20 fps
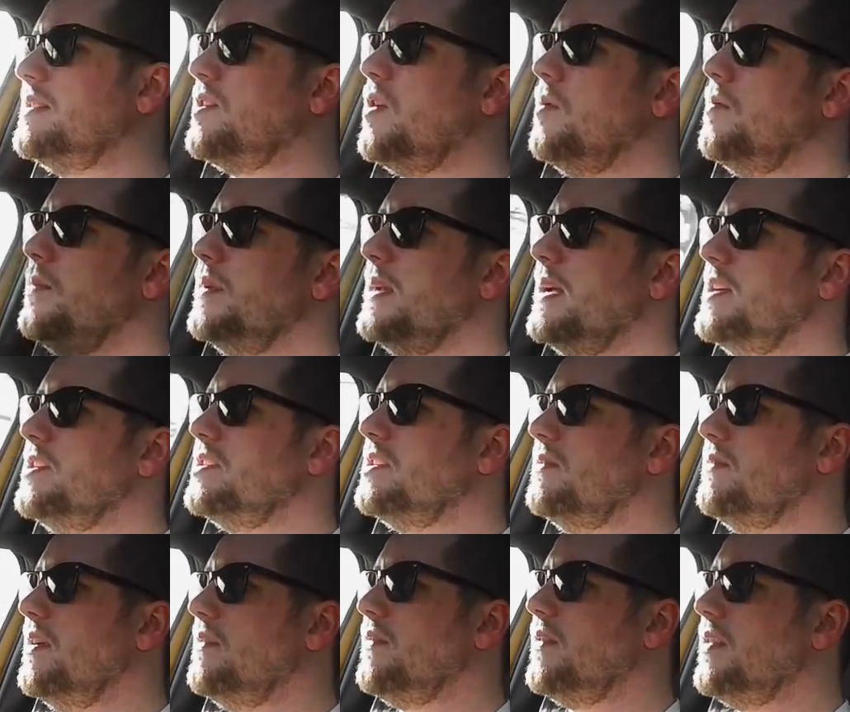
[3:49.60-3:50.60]
combination
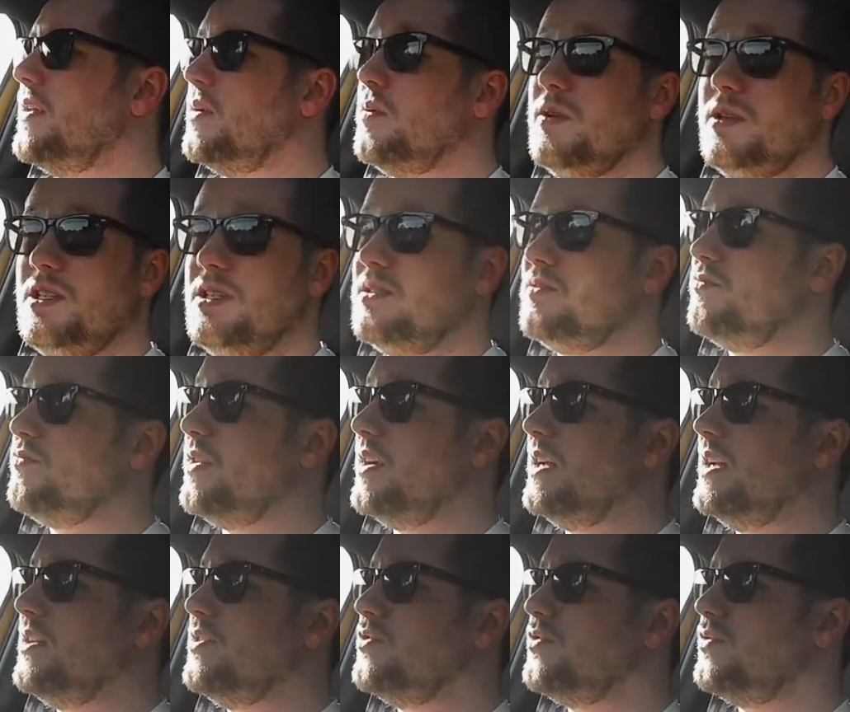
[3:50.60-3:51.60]
of everything, which is
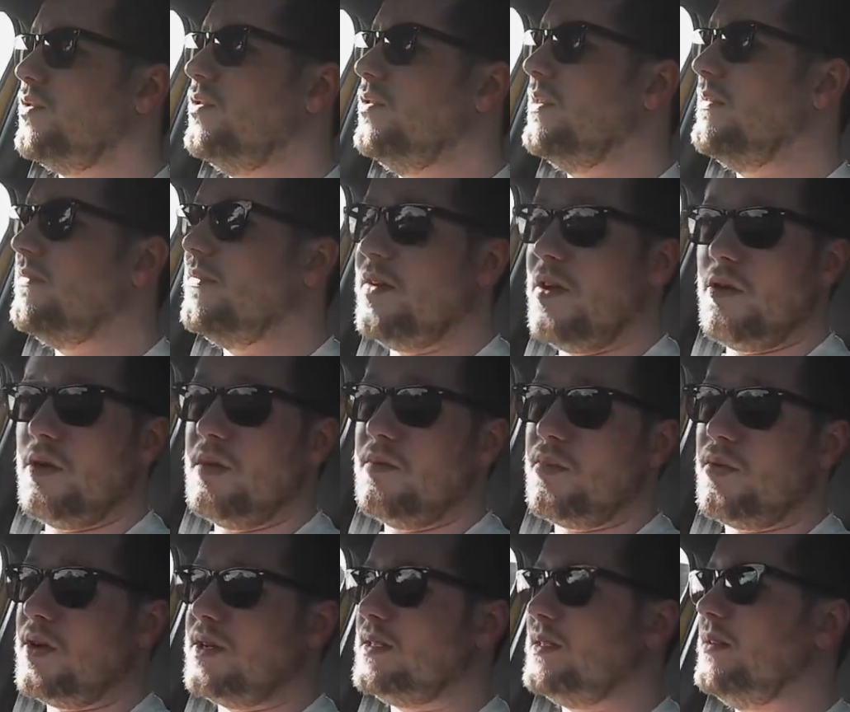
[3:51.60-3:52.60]
really, truly very
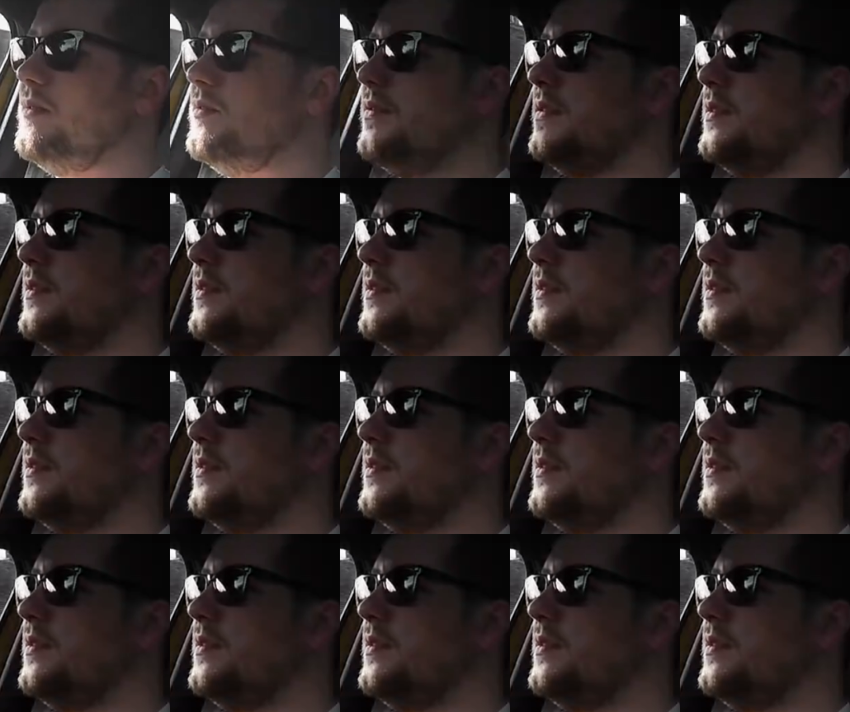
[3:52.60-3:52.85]
impressive.